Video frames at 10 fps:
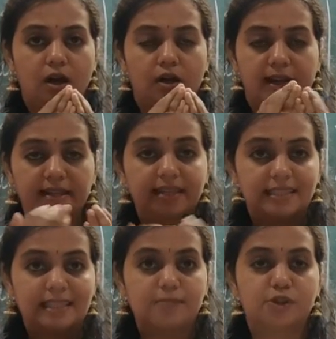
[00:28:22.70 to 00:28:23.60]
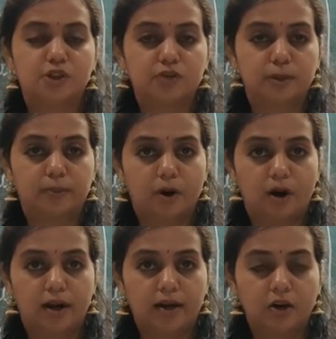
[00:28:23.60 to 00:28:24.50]
getting a description of the
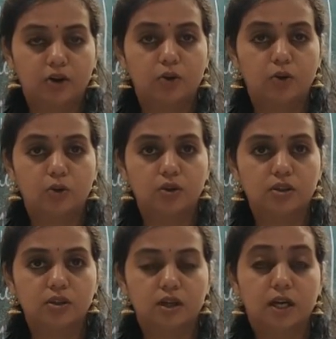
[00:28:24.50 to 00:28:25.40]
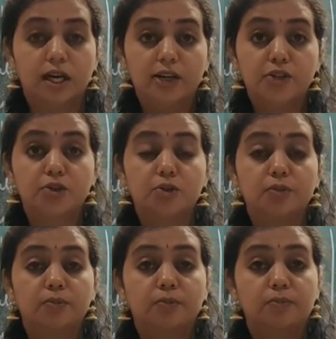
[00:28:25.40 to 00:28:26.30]
product or the goods, it should
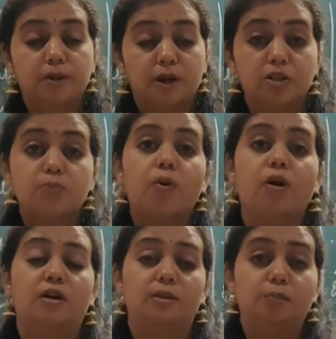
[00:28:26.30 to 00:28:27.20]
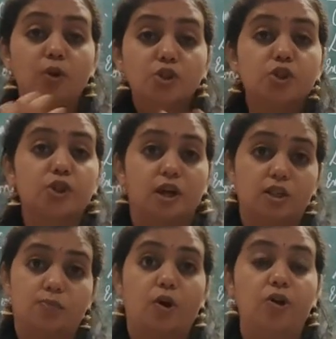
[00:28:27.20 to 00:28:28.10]
correspond. Both should
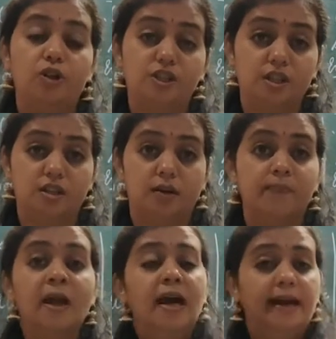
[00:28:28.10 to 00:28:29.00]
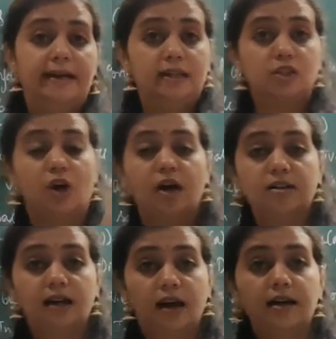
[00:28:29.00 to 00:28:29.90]
correspond to each other. It is not
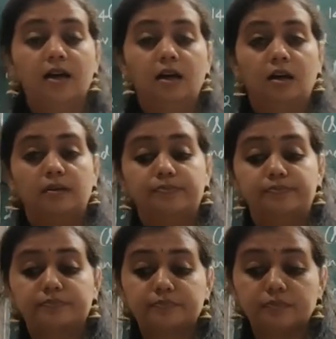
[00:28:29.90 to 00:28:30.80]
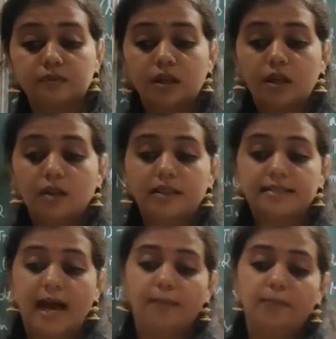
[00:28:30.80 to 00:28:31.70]
that the
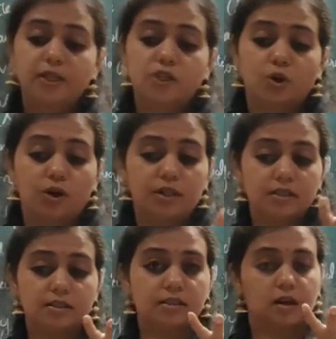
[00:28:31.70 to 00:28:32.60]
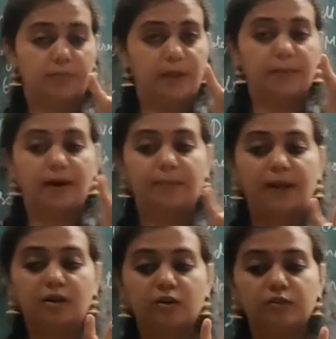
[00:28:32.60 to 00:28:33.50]
sample shown is the
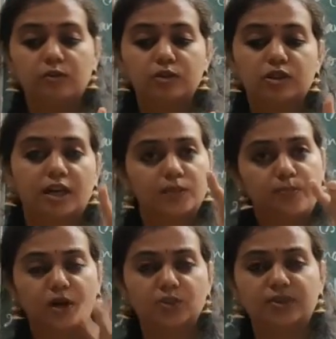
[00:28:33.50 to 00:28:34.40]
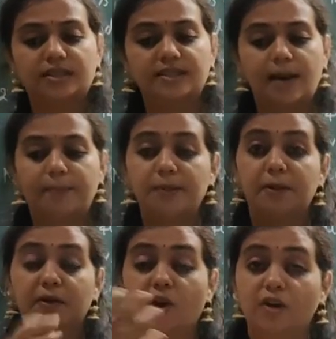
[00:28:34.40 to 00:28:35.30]
bulk of goods corresponds with the sample
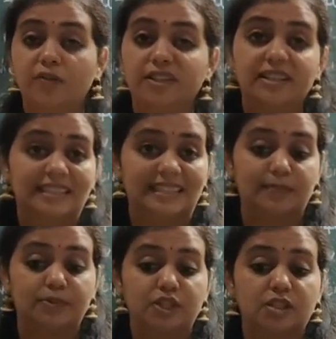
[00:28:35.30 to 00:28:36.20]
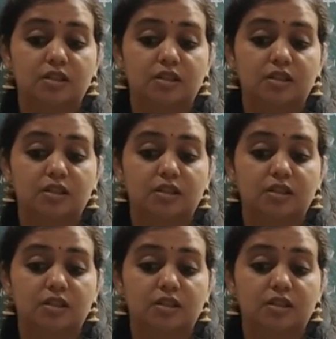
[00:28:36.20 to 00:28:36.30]
but not with the description.